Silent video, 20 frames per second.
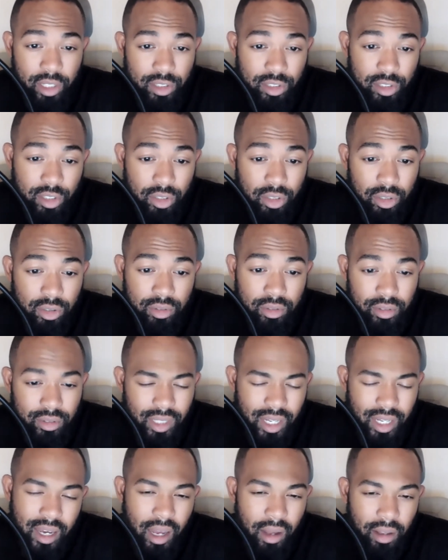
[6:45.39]
So
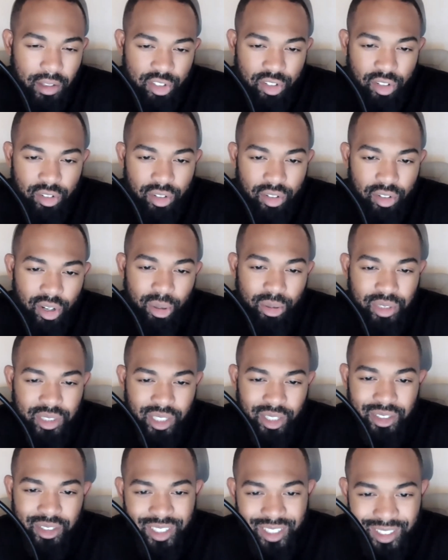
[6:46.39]
yeah, I'll show you a wholesale deal